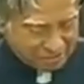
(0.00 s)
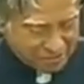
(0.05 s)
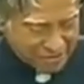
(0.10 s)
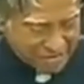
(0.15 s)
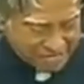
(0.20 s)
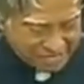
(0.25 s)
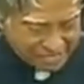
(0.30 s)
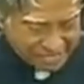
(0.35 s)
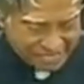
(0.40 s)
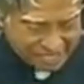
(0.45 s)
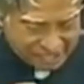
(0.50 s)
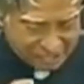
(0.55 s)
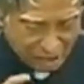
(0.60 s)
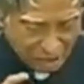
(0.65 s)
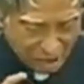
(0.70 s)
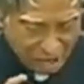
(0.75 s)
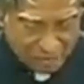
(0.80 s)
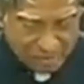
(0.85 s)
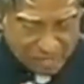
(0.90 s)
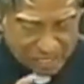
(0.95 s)
When there is
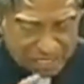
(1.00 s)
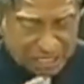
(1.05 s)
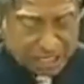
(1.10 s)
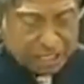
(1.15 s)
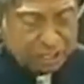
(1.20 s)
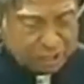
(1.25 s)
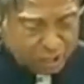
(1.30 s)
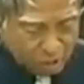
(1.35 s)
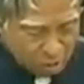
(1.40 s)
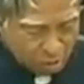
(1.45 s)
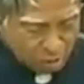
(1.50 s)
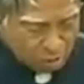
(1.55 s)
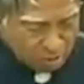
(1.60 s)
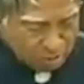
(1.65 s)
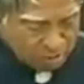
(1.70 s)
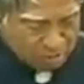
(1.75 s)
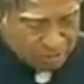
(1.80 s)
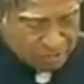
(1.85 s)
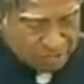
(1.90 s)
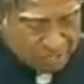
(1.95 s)
harmony in the home,
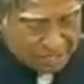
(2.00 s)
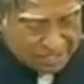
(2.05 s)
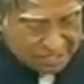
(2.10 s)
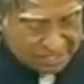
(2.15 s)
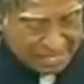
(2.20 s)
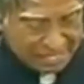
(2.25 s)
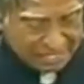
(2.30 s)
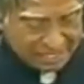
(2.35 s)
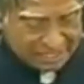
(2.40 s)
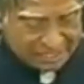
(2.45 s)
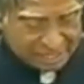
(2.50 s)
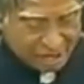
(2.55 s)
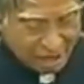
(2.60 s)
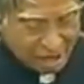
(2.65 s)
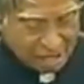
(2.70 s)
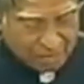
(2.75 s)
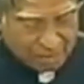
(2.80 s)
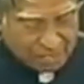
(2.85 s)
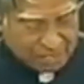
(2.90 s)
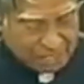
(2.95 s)
there is
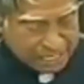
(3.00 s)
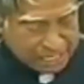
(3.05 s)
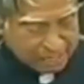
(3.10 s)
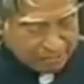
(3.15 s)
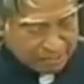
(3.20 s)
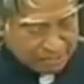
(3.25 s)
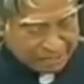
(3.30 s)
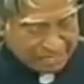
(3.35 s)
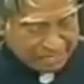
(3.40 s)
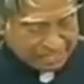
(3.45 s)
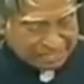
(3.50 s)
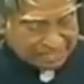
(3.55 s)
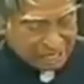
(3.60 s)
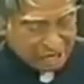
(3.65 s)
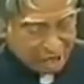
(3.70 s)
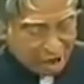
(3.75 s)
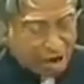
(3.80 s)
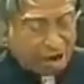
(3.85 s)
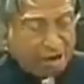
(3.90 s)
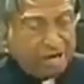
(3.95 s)
harmony, there is an
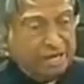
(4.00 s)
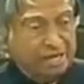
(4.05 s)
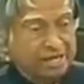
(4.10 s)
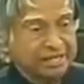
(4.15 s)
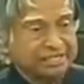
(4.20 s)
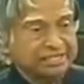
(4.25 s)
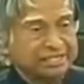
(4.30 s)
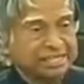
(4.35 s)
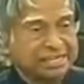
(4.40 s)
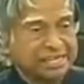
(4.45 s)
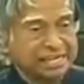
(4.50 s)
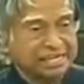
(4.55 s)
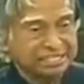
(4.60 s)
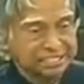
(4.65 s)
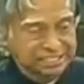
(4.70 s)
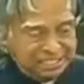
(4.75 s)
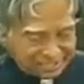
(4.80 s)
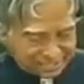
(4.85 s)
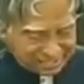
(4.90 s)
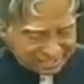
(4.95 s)
order in the
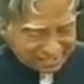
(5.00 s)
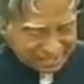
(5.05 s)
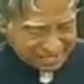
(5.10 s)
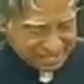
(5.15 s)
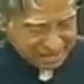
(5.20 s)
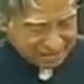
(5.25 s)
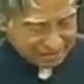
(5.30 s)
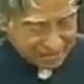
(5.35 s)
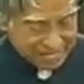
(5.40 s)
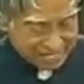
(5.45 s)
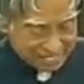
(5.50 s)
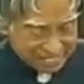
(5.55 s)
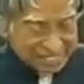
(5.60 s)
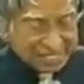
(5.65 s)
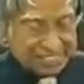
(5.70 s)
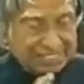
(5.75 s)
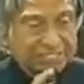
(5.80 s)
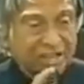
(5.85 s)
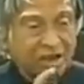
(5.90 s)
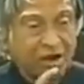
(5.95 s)
nation. When
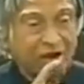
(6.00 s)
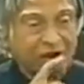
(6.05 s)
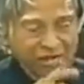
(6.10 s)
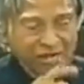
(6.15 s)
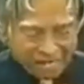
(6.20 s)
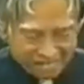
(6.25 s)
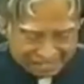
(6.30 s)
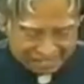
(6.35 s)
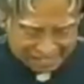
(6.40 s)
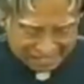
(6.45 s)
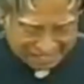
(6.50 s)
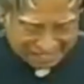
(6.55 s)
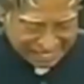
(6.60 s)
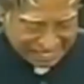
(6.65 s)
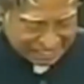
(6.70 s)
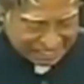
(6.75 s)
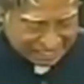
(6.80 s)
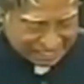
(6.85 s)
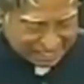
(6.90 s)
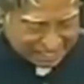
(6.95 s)
there is order in the
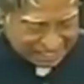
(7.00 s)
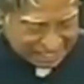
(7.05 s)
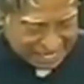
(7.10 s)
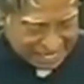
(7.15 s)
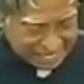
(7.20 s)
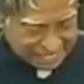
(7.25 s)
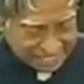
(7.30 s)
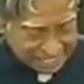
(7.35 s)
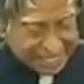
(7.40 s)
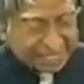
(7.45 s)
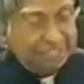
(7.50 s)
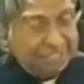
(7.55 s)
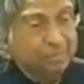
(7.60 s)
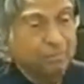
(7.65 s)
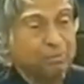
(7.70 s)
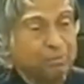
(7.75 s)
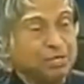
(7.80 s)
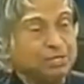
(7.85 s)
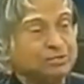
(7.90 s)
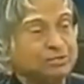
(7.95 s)
nation, there is
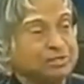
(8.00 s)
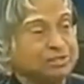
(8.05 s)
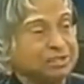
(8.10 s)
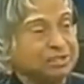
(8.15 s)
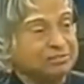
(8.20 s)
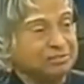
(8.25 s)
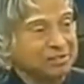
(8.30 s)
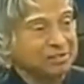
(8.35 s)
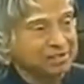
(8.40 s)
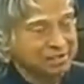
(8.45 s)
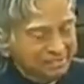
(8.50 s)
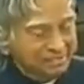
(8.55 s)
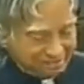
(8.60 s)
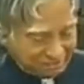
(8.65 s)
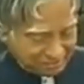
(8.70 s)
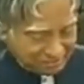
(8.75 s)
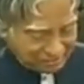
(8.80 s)
peace in the world.